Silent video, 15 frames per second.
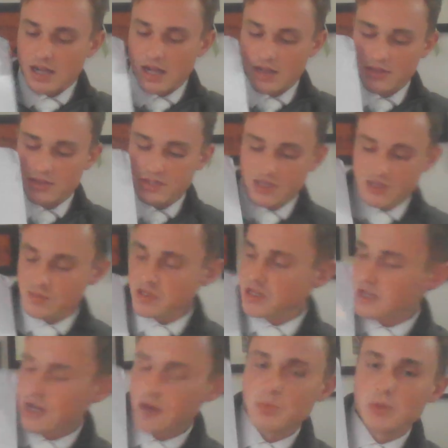And there's going to be
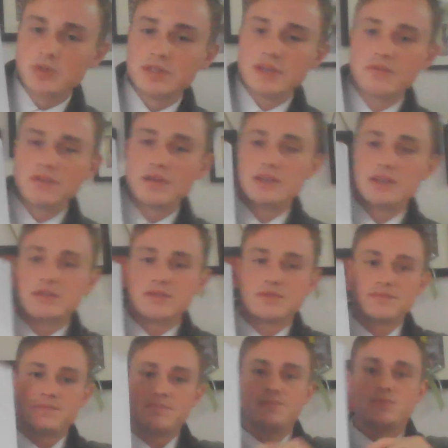a couple different
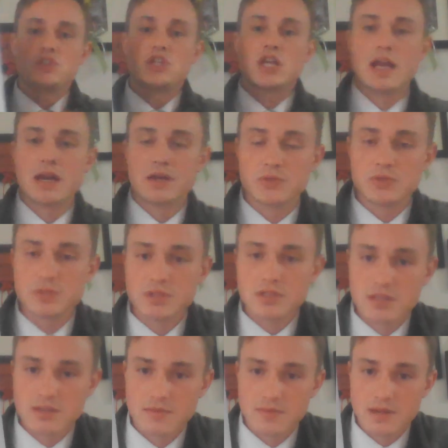
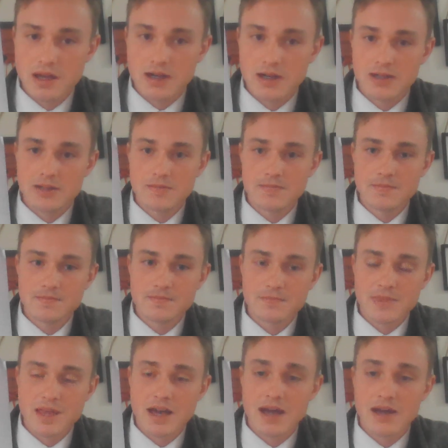channels
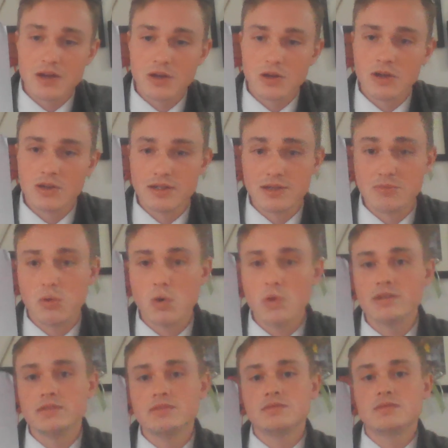that are
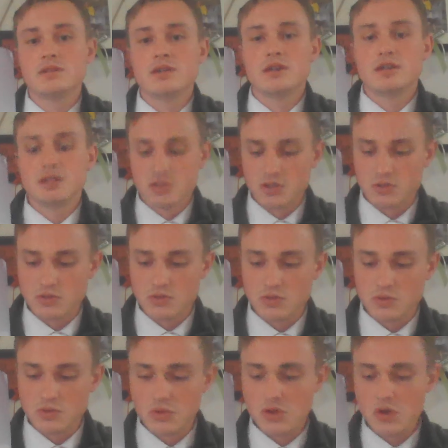important
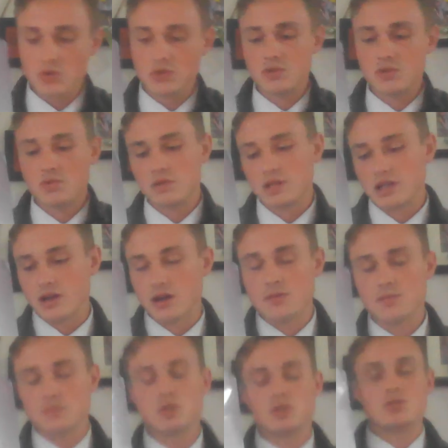to note when it
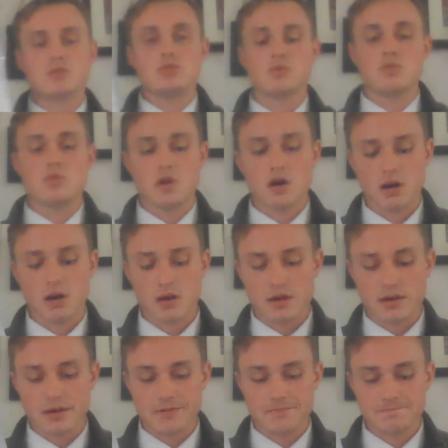comes to
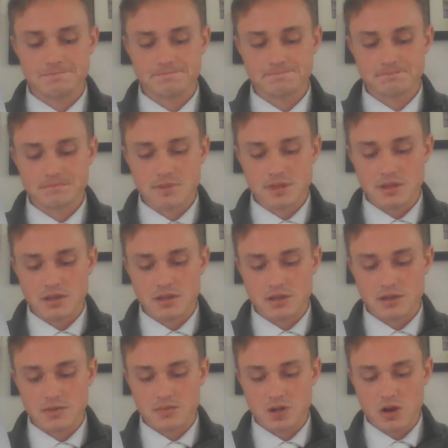our
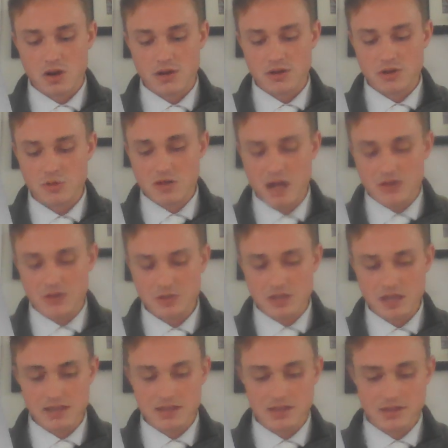
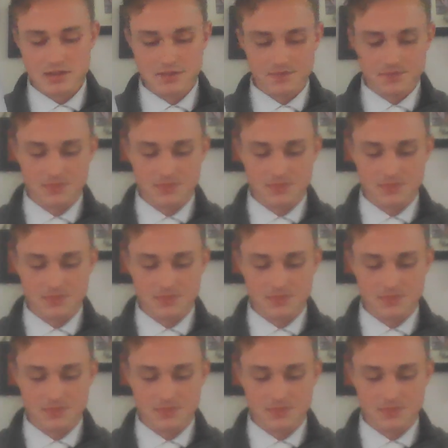cardiomyocytes.